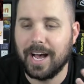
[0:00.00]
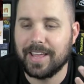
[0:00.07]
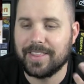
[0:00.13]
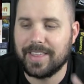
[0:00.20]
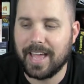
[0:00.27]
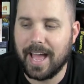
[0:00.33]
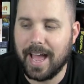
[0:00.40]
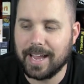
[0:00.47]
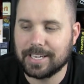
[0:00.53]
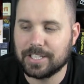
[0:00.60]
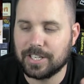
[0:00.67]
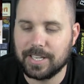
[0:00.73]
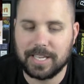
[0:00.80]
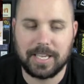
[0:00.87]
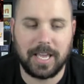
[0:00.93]
They
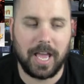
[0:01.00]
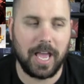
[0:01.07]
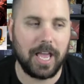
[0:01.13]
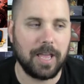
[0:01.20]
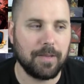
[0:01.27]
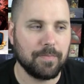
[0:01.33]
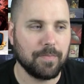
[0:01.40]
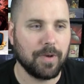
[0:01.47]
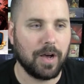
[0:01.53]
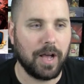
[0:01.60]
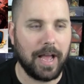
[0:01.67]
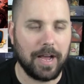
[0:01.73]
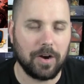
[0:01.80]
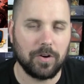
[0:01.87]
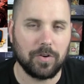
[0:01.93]
actually came
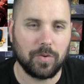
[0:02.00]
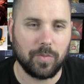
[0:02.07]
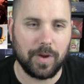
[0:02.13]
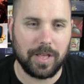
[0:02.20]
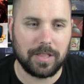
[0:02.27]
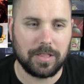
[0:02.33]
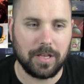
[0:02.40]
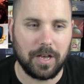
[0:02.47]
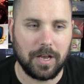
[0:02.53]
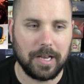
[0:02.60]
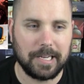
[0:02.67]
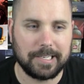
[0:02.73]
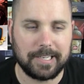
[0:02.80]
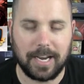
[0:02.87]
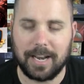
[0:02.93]
out with
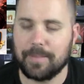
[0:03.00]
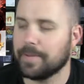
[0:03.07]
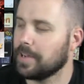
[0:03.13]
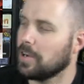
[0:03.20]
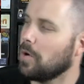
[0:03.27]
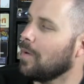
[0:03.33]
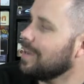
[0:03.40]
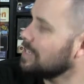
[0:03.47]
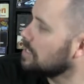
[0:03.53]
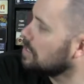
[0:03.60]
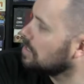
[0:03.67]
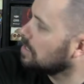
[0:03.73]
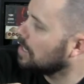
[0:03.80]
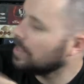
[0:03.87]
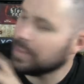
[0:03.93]
Tiny Epic
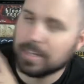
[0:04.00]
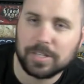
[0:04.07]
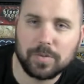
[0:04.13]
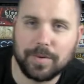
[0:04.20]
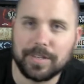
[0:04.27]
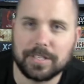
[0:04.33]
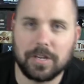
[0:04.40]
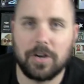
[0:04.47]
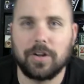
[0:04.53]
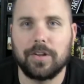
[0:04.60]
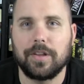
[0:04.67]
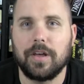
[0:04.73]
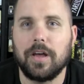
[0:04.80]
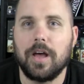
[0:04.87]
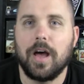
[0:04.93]
Quest, I think is what it's called,